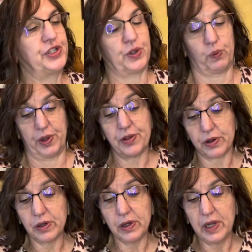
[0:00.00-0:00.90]
it with
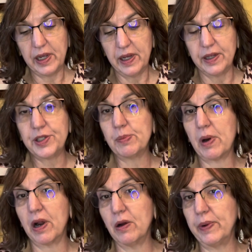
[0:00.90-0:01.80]
her
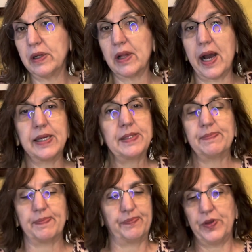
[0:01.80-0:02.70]
tomorrow in class.
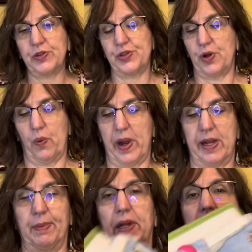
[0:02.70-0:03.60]
There's no way
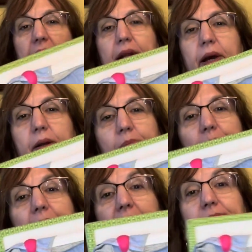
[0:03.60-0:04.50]
I'm getting it done,
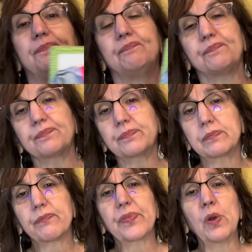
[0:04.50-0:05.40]
but
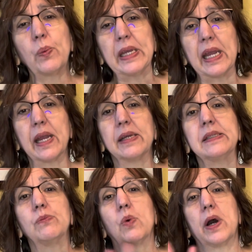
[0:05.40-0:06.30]
we
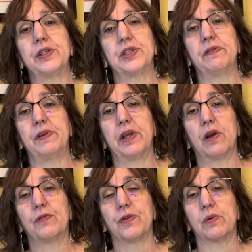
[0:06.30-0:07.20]
can watch the
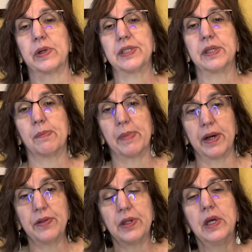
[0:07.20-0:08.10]
video for the rest of the
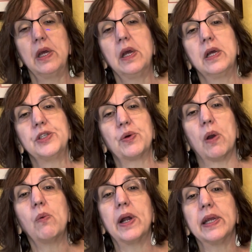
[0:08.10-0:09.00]
month. So I
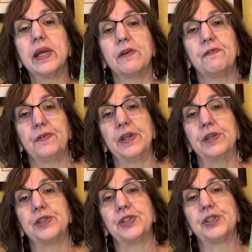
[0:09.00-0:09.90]
want to get it
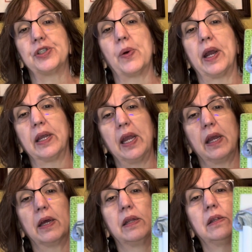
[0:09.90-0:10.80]
finished so I
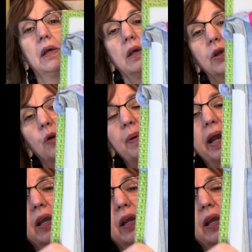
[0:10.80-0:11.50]
can go back